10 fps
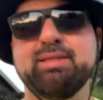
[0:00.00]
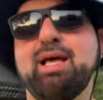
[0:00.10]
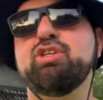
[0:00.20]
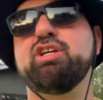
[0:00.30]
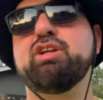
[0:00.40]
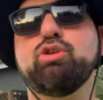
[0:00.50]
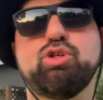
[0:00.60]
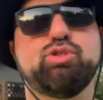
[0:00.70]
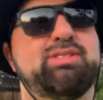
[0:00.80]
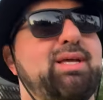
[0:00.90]
Now, you can
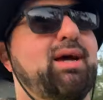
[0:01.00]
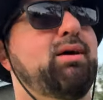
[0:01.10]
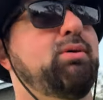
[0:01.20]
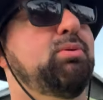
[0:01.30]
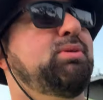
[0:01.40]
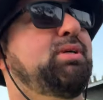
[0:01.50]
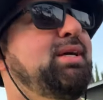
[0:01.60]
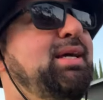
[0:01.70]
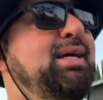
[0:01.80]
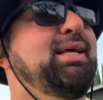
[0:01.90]
also see how
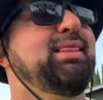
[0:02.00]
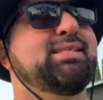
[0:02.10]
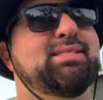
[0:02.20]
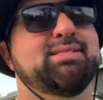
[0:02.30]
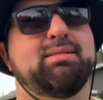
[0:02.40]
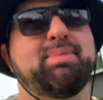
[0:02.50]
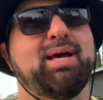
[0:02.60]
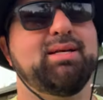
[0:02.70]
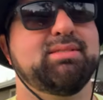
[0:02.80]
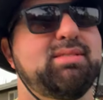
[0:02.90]
the system
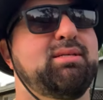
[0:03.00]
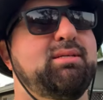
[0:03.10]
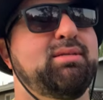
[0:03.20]
has